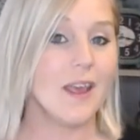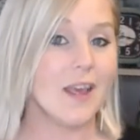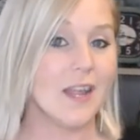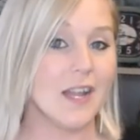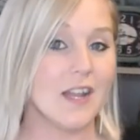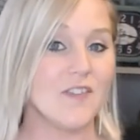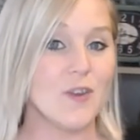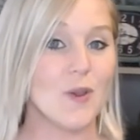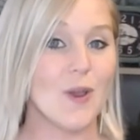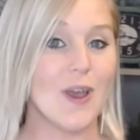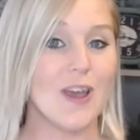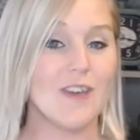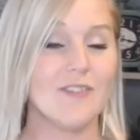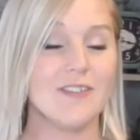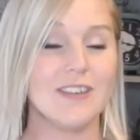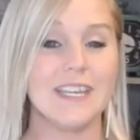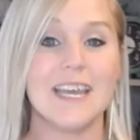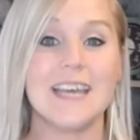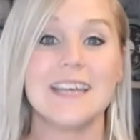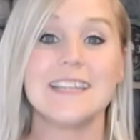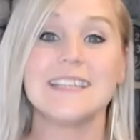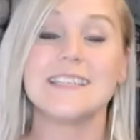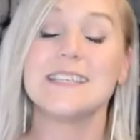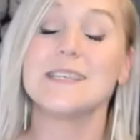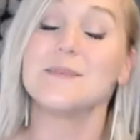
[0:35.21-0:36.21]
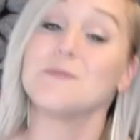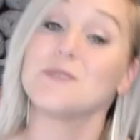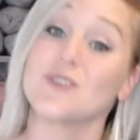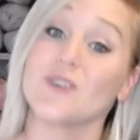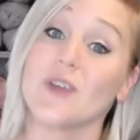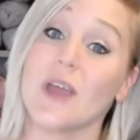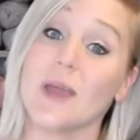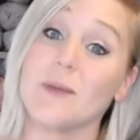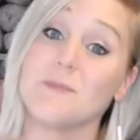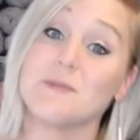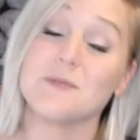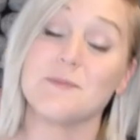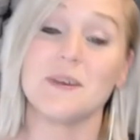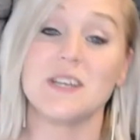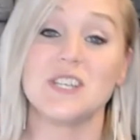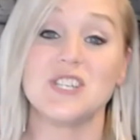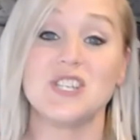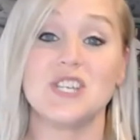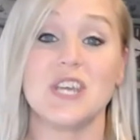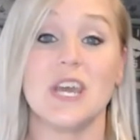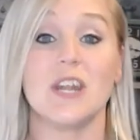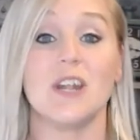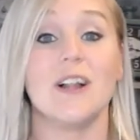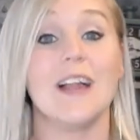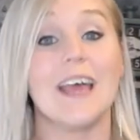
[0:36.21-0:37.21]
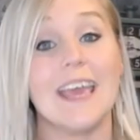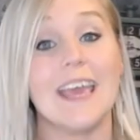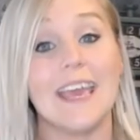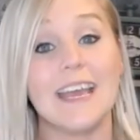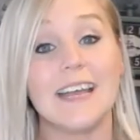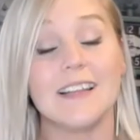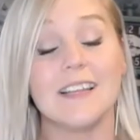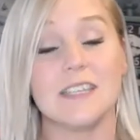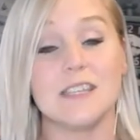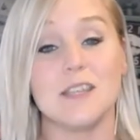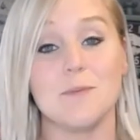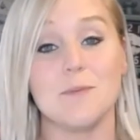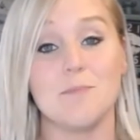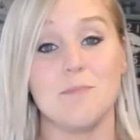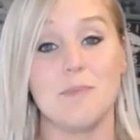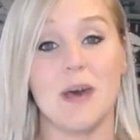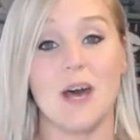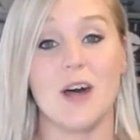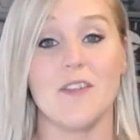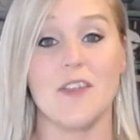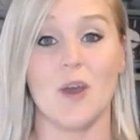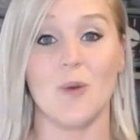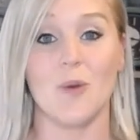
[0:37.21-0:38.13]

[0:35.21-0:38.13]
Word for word: And if you haven't yet, subscribe to my channel and click the bell.